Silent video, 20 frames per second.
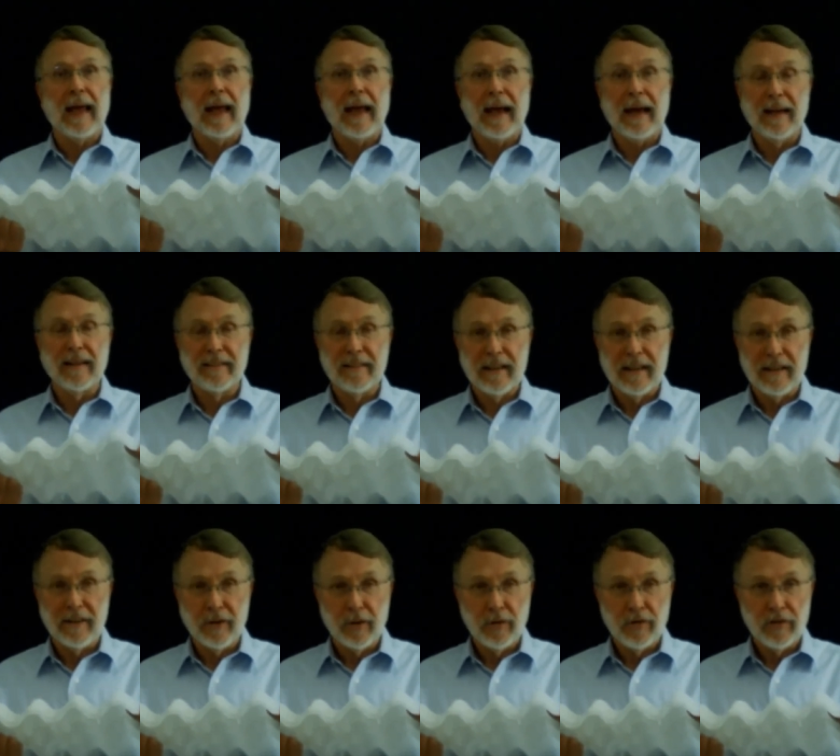As they
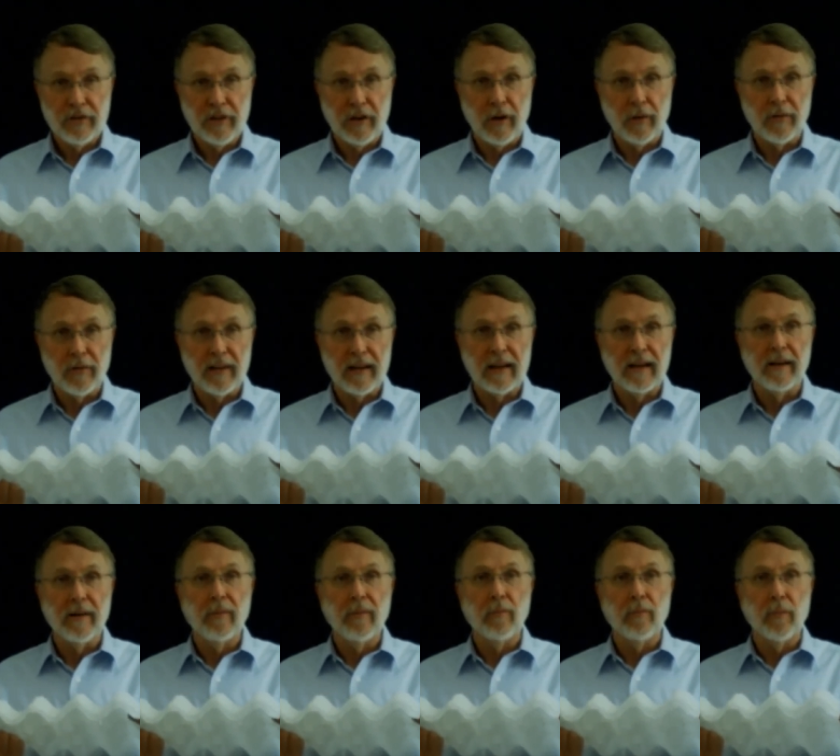do so,
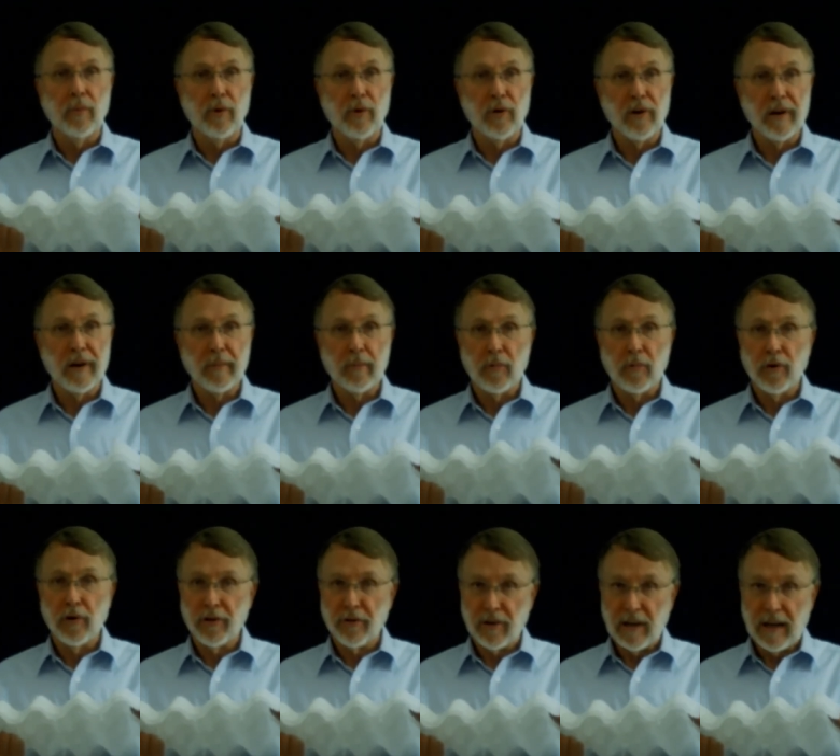then, more and
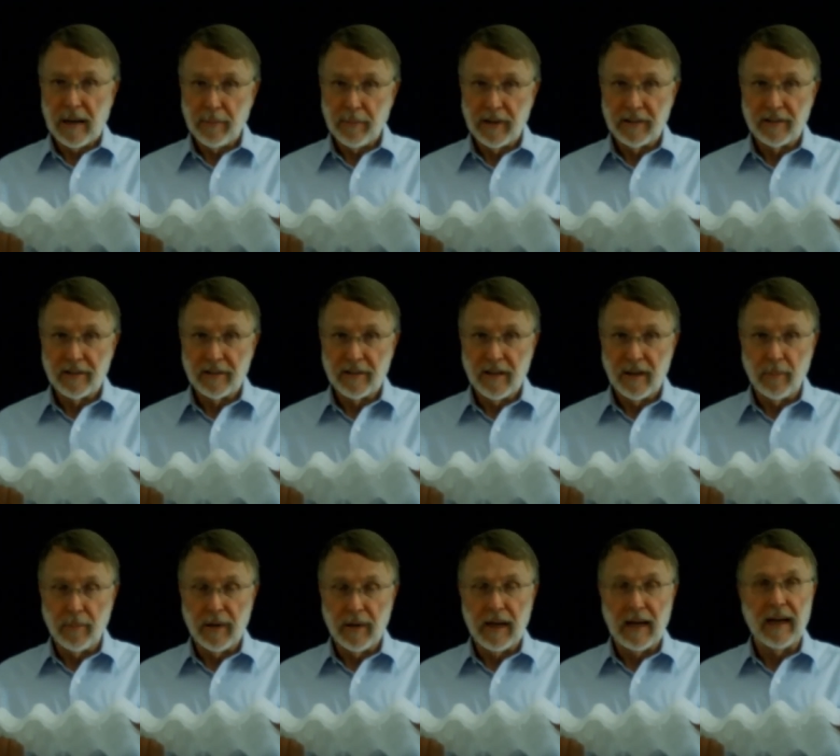more droplets
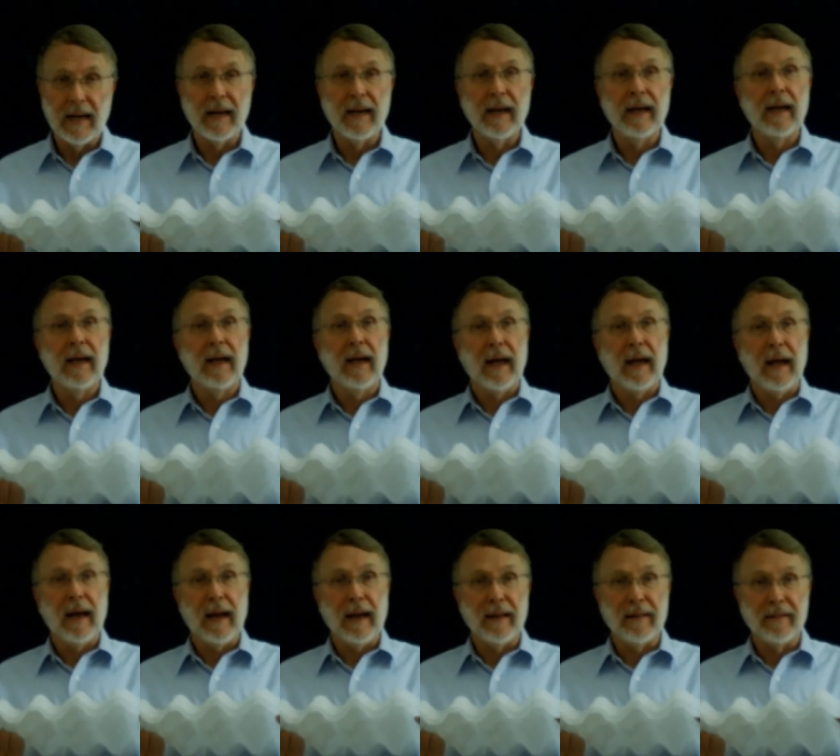come by,
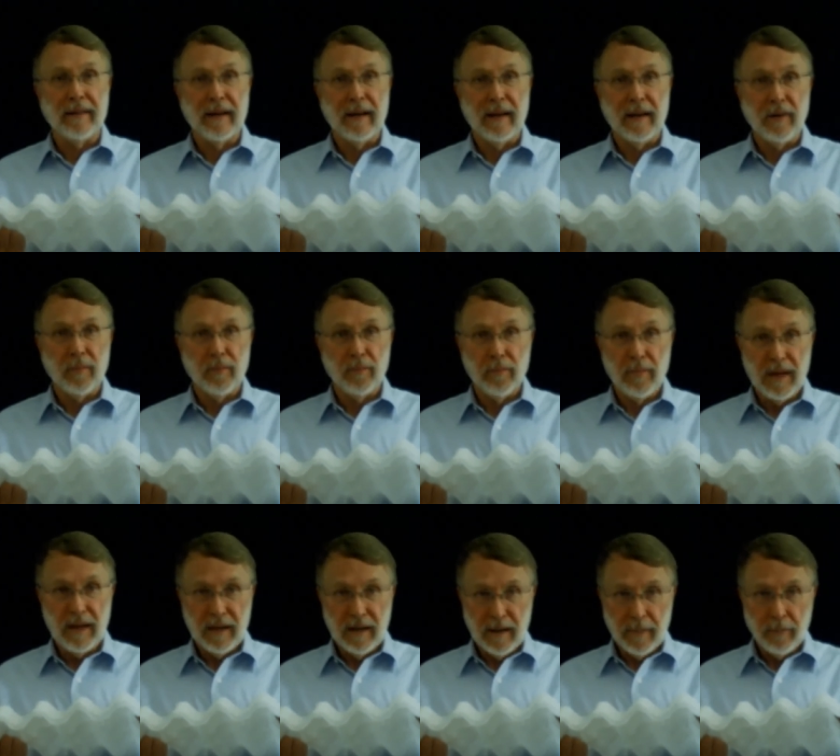and they
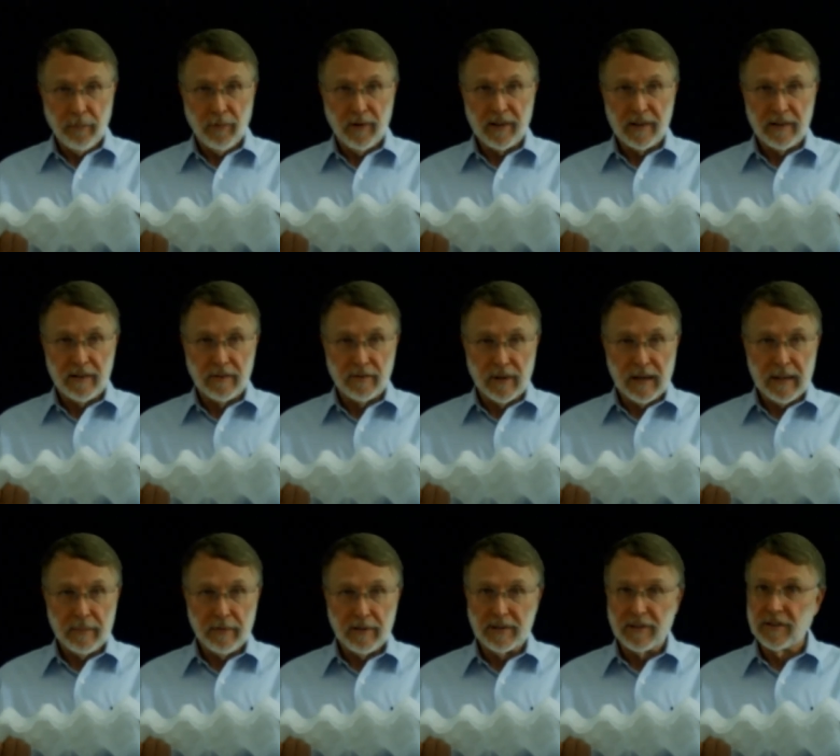meet up with the
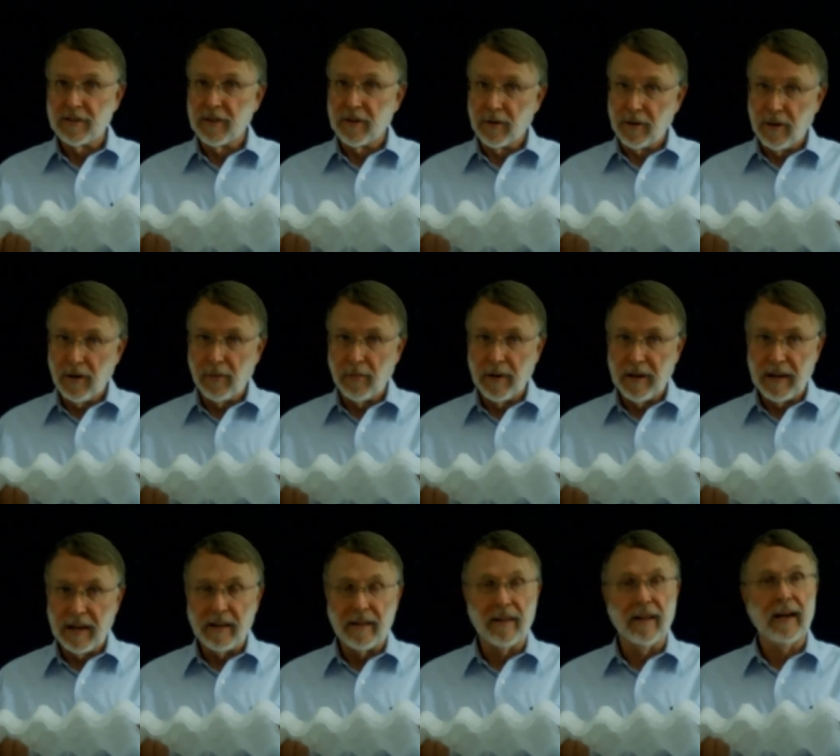droplets that are
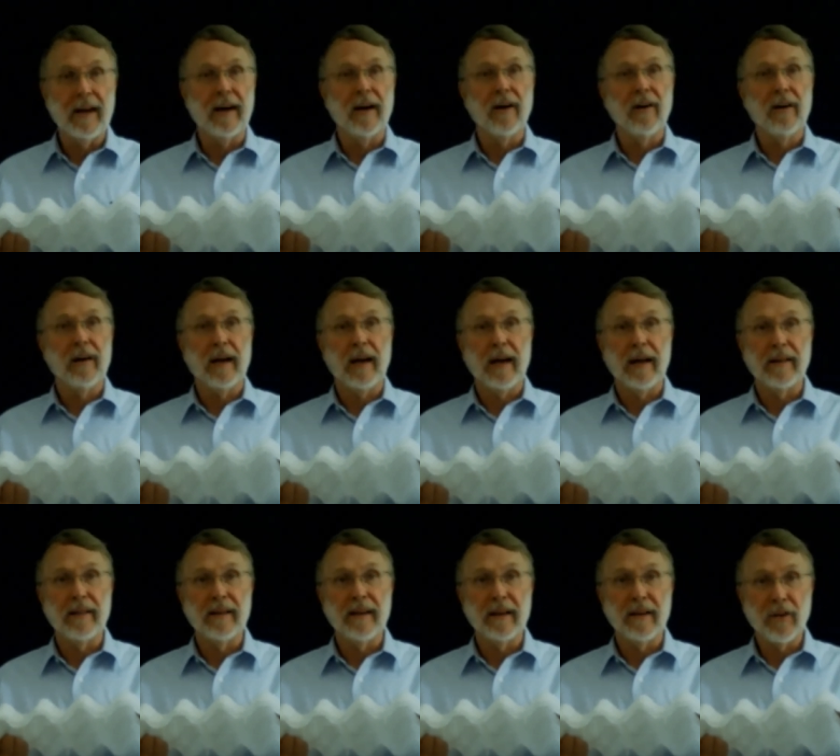already there,
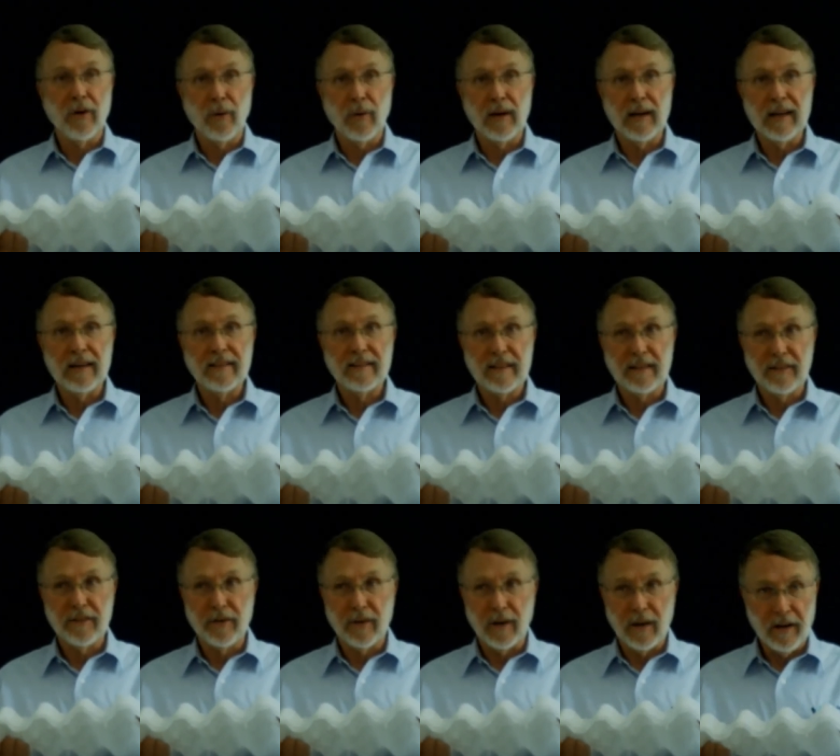and they coalesce
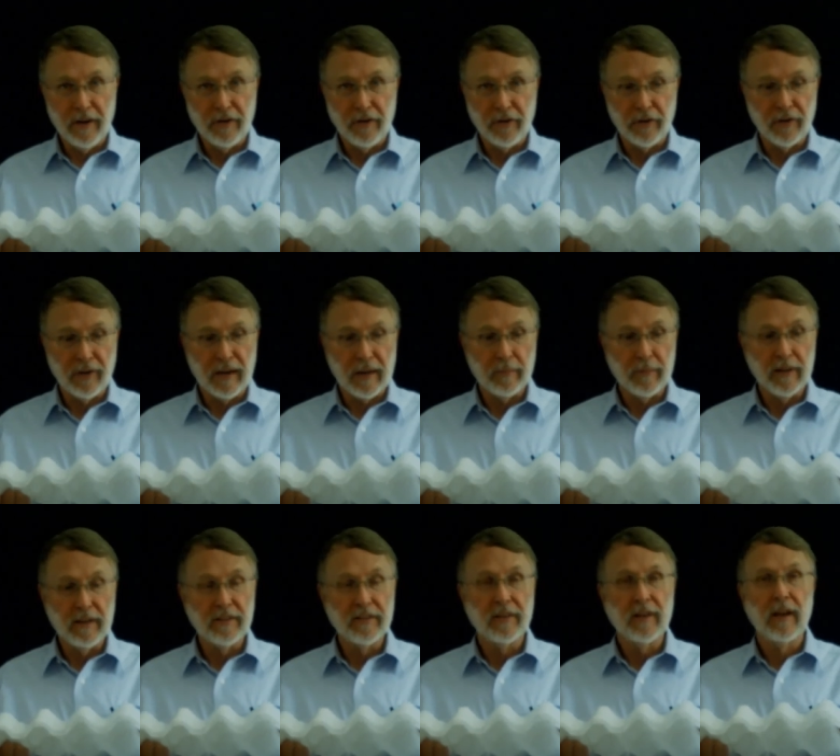into larger
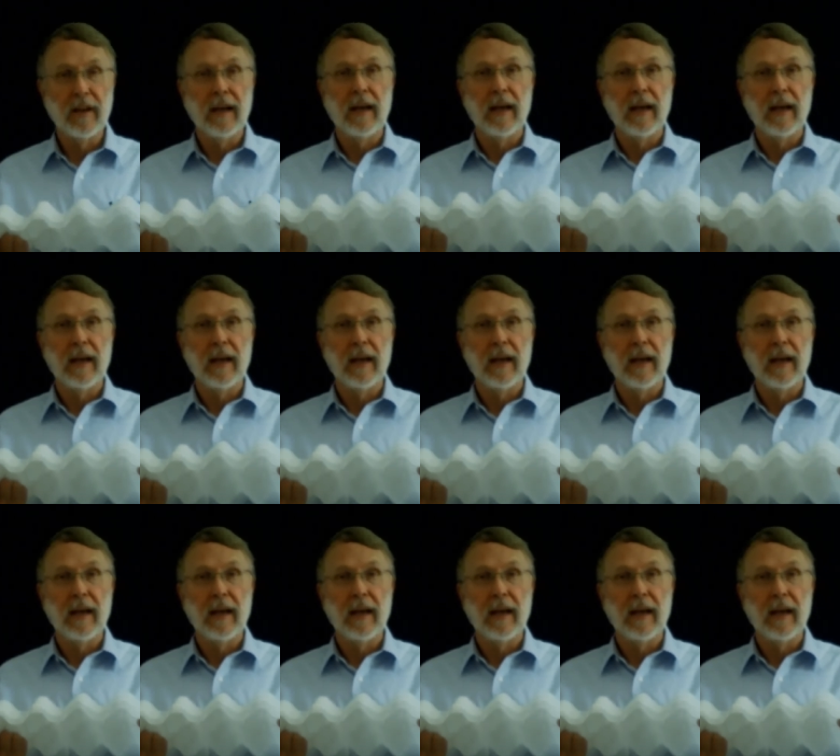droplets.